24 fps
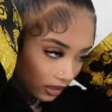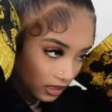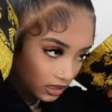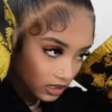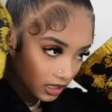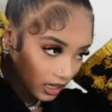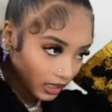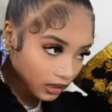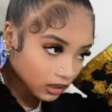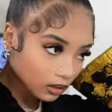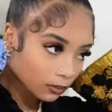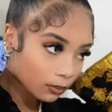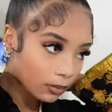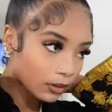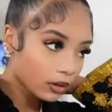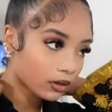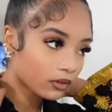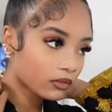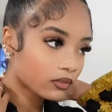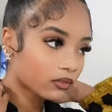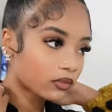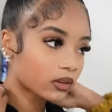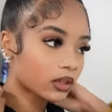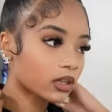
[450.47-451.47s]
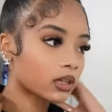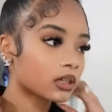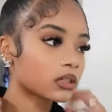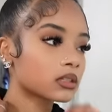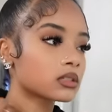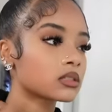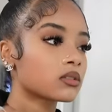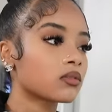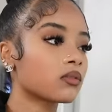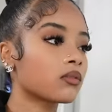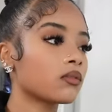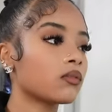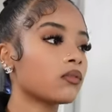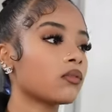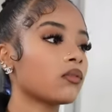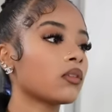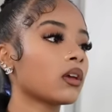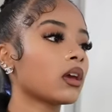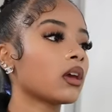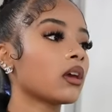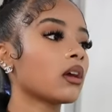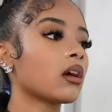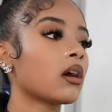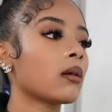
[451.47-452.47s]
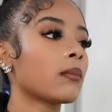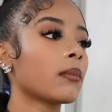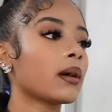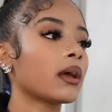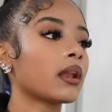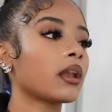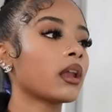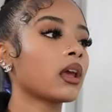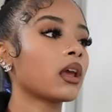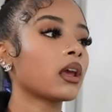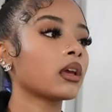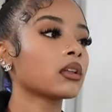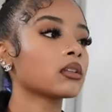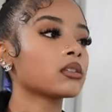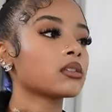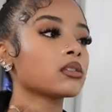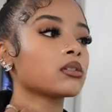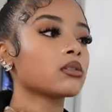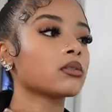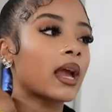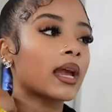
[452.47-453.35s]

it's like the perfect fit on my neck, too.